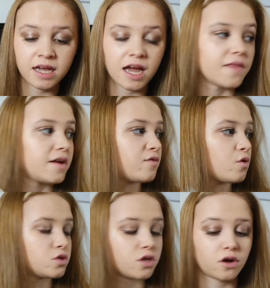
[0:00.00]
And then I've
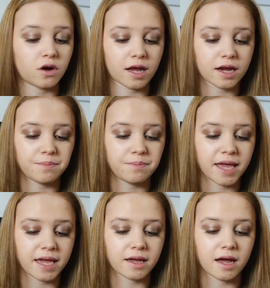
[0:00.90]
also got like a
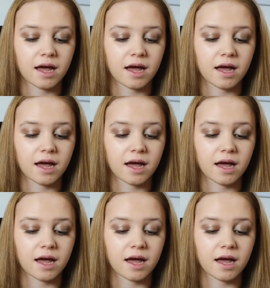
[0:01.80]
big